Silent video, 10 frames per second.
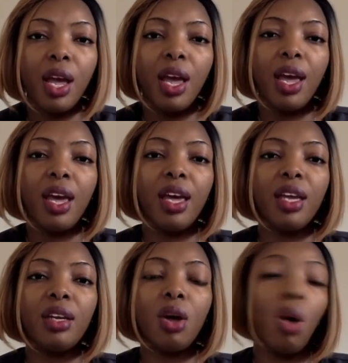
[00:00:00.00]

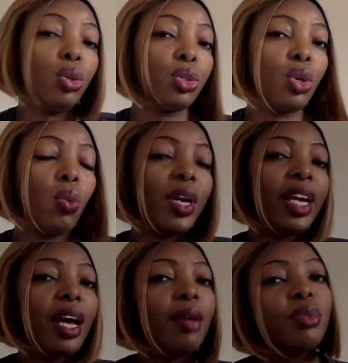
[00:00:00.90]
And also when it
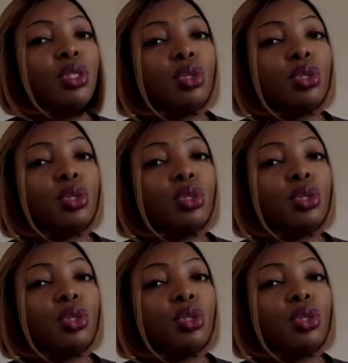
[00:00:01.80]
comes to